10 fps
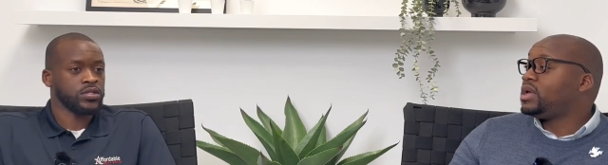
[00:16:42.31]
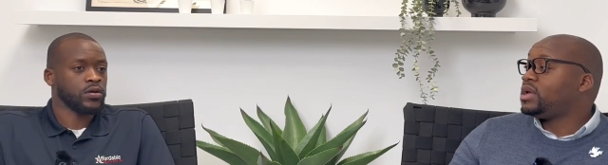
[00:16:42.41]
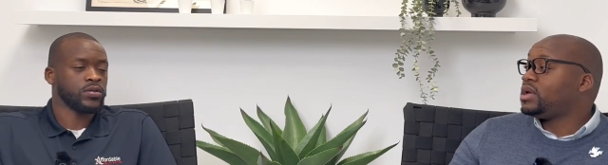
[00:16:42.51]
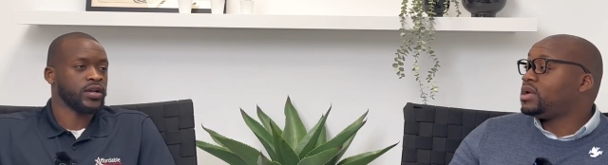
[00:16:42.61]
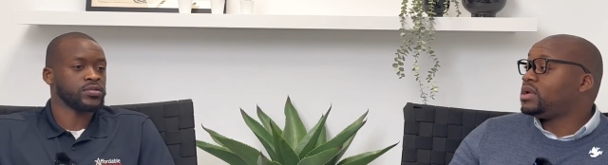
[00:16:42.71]
Speaker 1: you
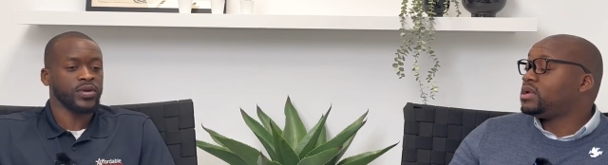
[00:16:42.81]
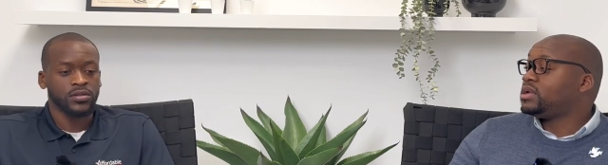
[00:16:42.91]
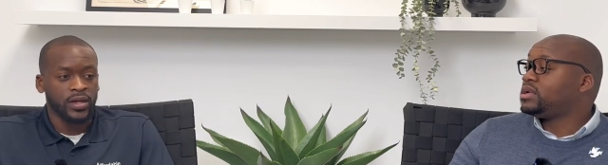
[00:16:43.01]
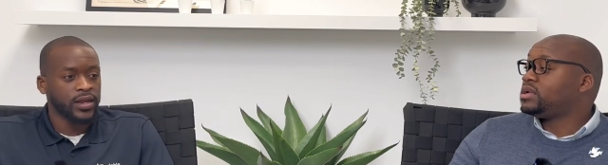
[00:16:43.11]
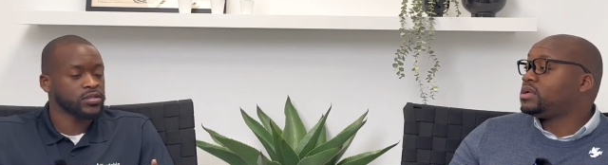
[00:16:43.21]
know there's
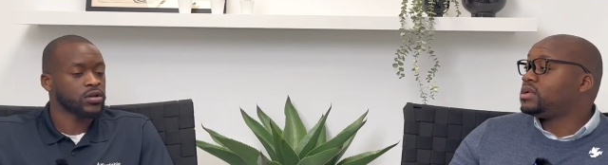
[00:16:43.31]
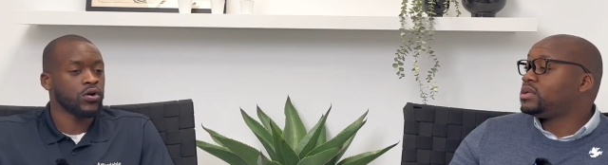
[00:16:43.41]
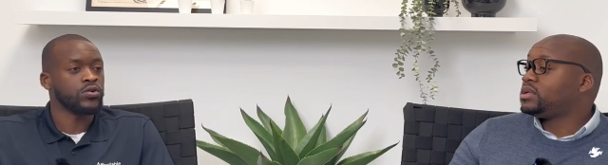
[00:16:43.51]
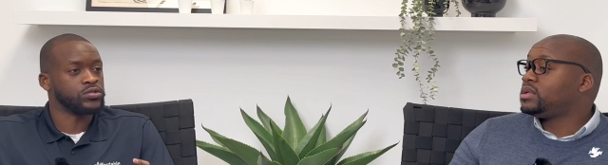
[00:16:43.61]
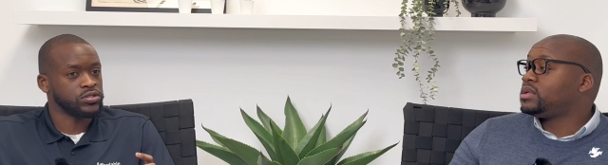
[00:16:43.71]
miscellaneous
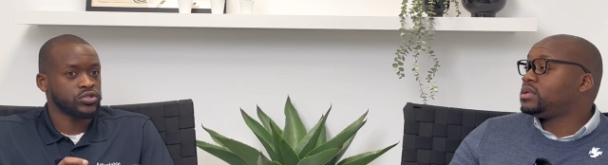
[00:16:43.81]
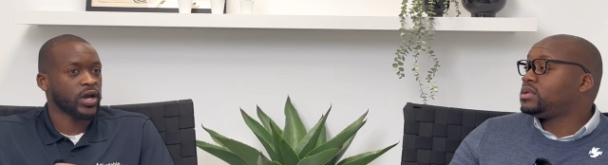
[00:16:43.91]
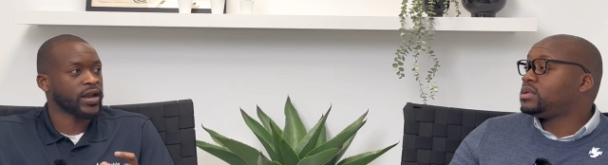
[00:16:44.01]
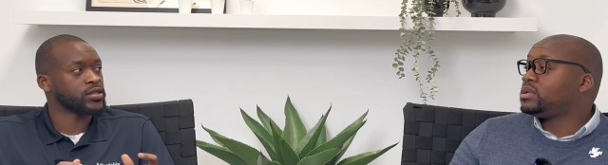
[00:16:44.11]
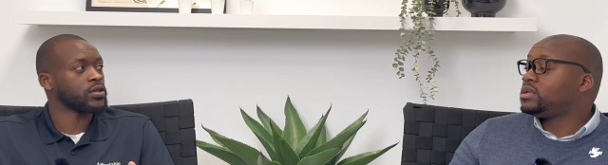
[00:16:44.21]
codes, and you
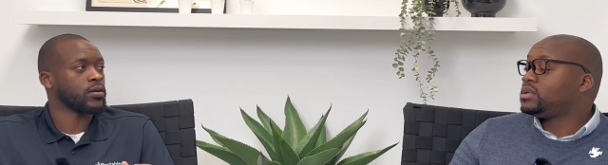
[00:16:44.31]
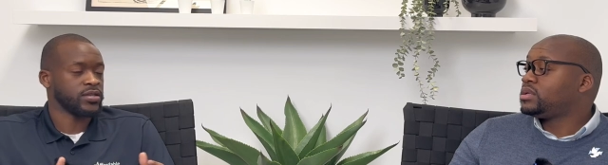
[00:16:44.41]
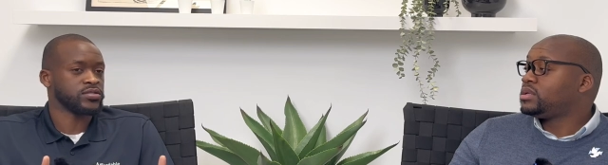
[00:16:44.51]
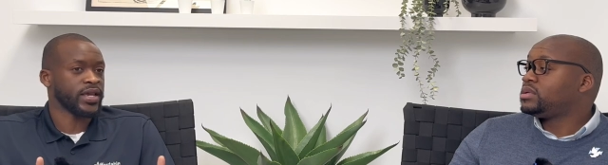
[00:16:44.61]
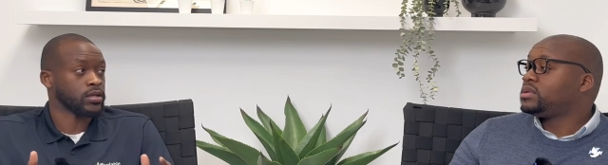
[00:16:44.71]
try to get to that. It
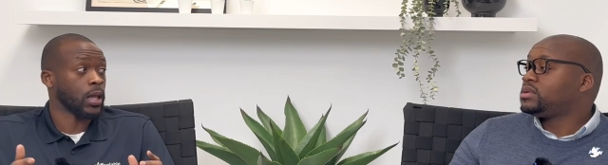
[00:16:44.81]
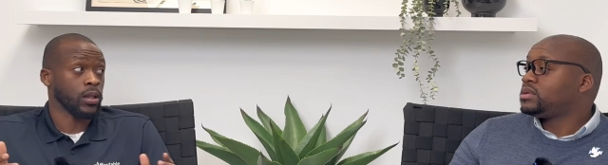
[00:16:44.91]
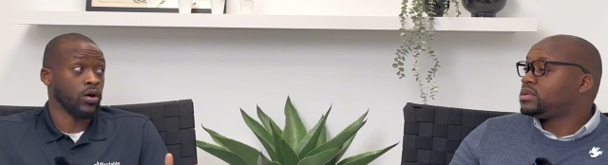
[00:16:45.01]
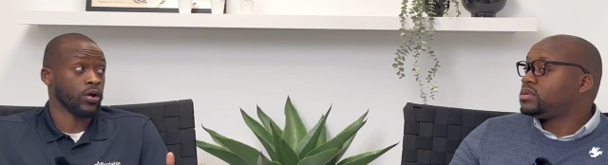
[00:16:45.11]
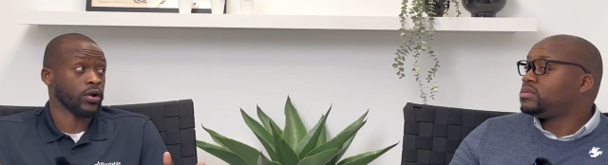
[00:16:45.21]
just takes a lot
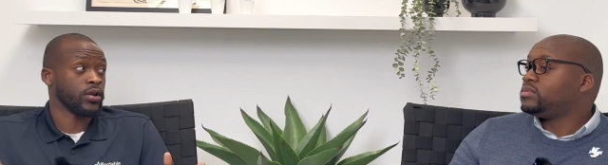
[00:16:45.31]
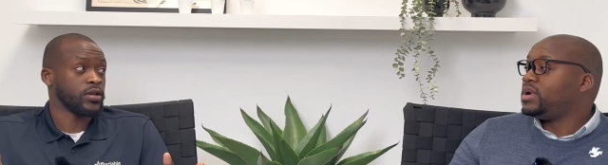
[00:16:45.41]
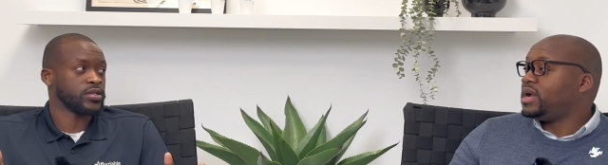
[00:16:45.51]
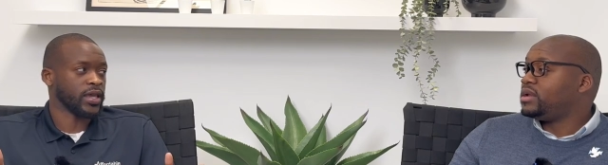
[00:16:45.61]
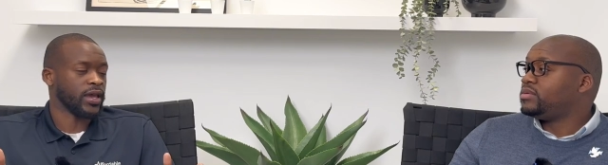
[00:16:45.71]
longer
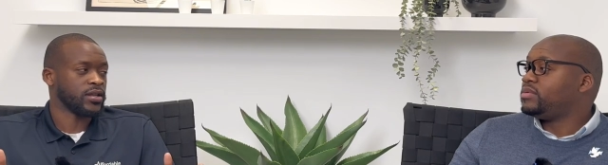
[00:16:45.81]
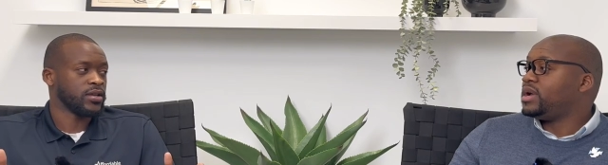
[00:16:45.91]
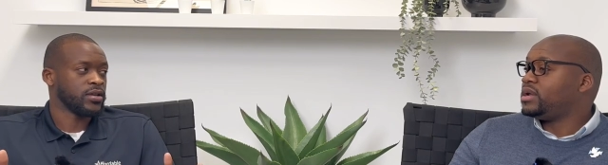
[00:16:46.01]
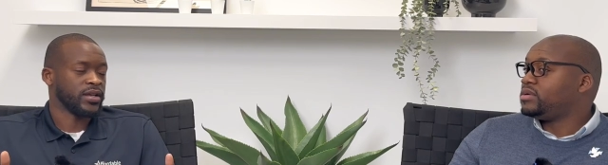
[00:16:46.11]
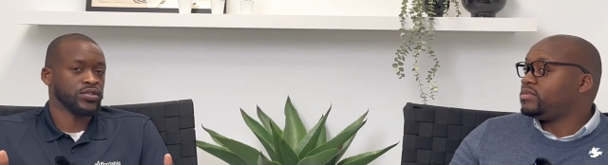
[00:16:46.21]
right, to get.
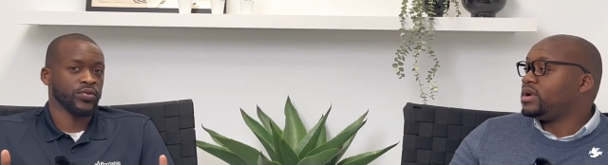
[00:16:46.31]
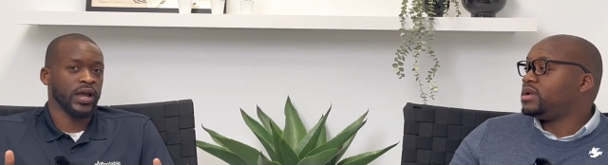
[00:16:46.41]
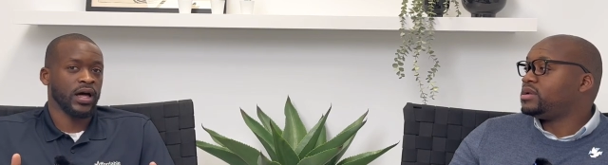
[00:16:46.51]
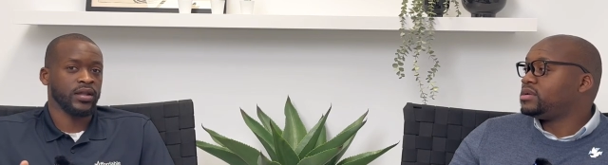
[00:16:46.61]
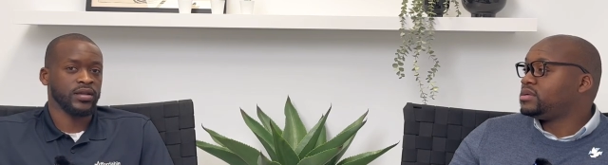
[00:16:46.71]
Right, That's right. a reality,